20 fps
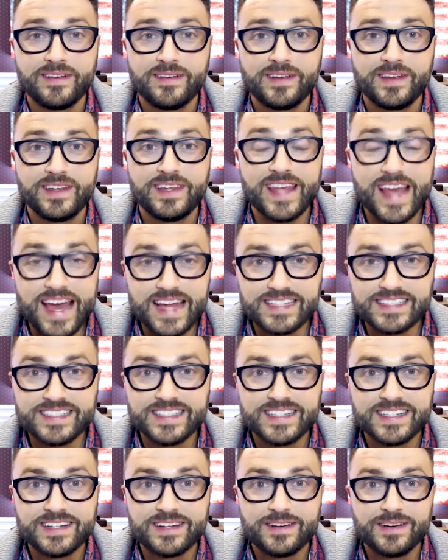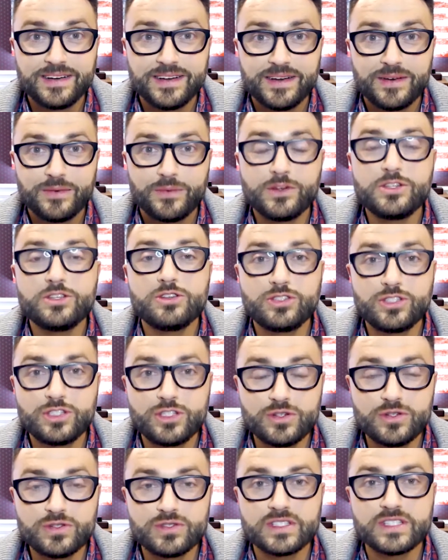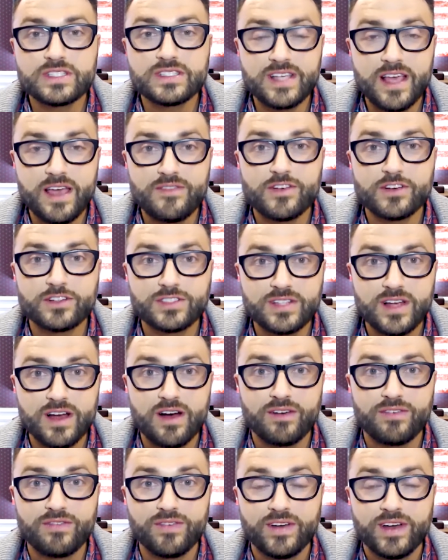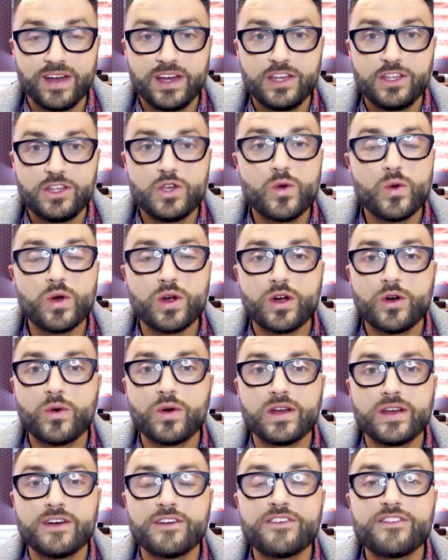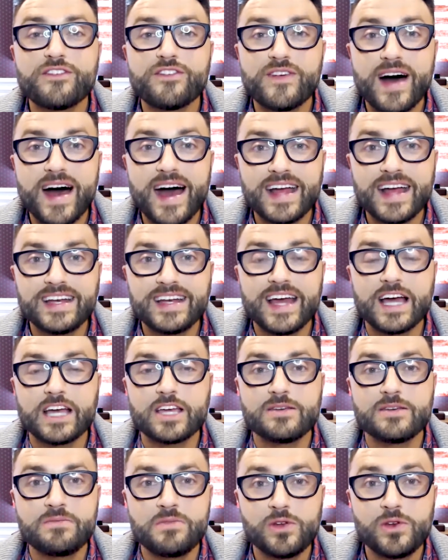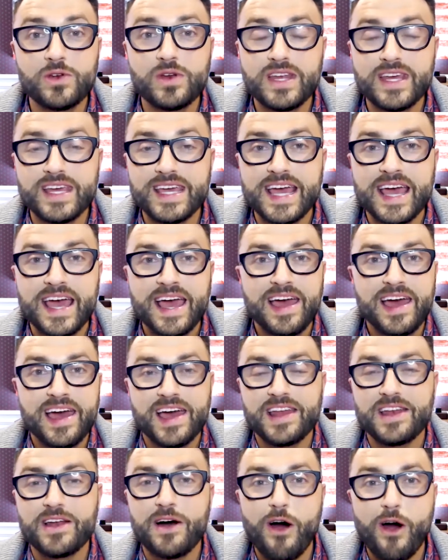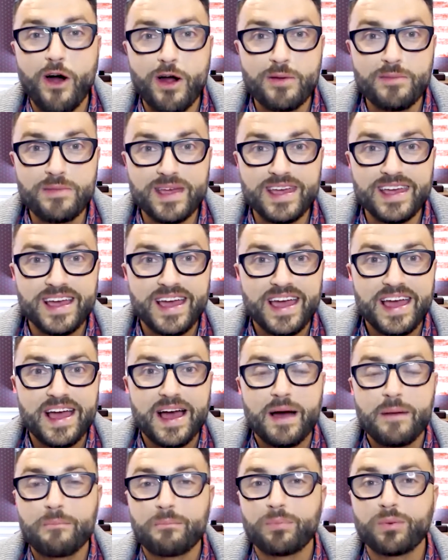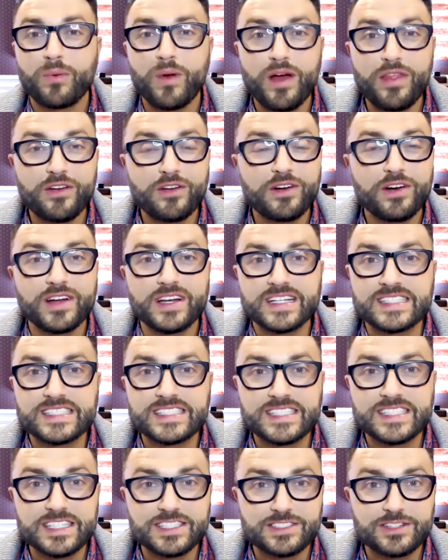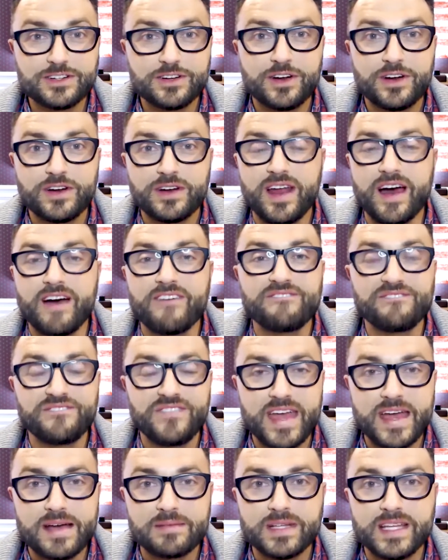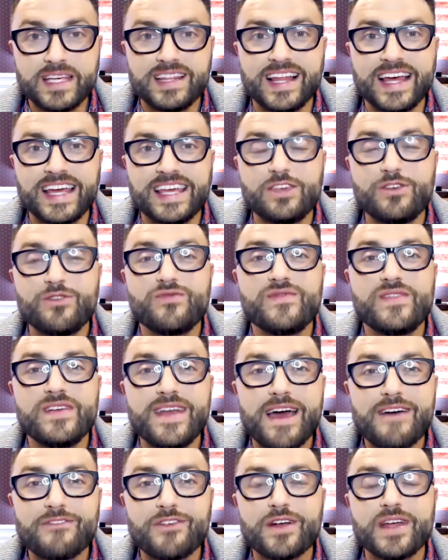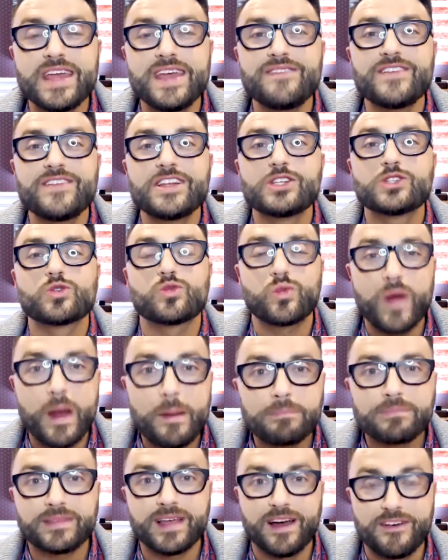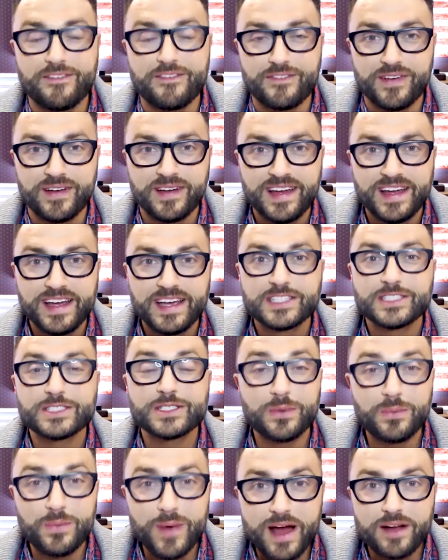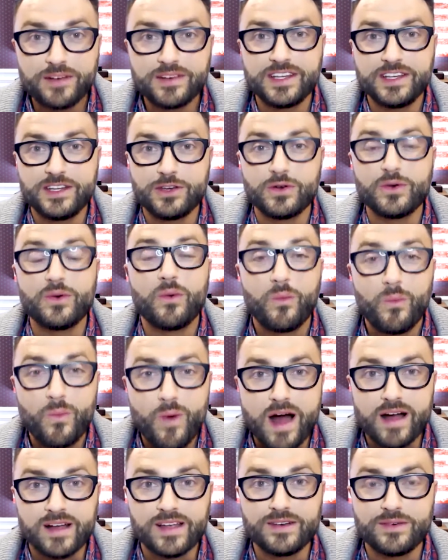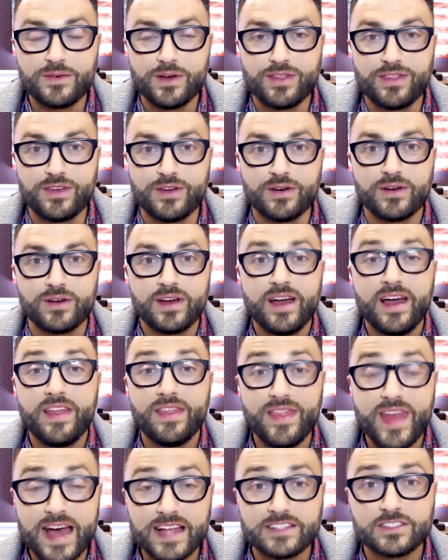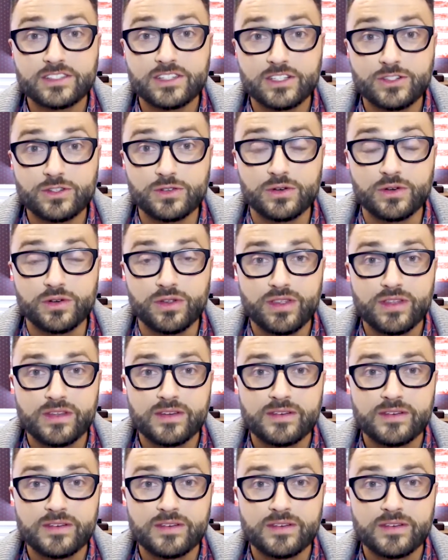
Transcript: Yet, when you choose to save yourself, you are going to find a community, an army, brotherhood and sisterhood, a family like you've never even dreamt of surrounding you, walking with you. And that's the truth.